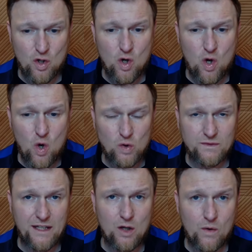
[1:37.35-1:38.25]
you're
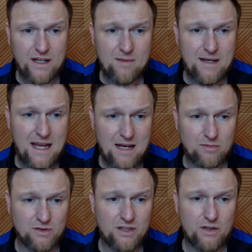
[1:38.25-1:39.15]
always going to be
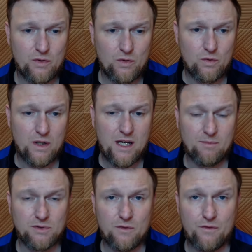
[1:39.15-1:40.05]
able to
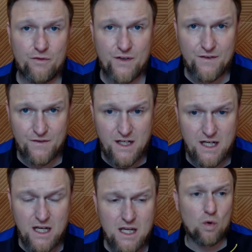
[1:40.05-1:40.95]
upload
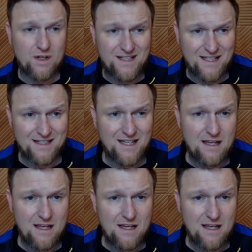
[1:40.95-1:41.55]
50 sources.